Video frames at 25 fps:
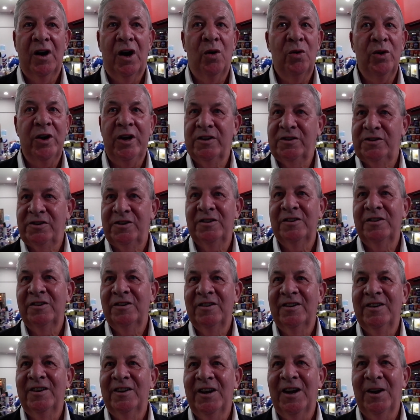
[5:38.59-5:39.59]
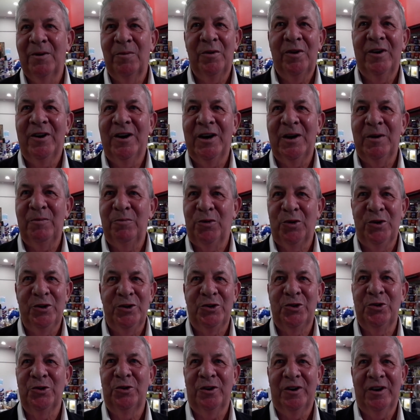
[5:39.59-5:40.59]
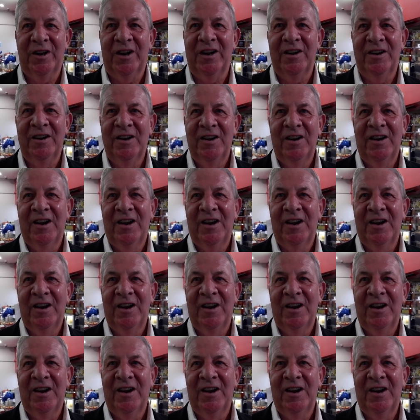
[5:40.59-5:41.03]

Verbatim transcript: Oh, yes. Yeah, yeah I'm pretty sure of that.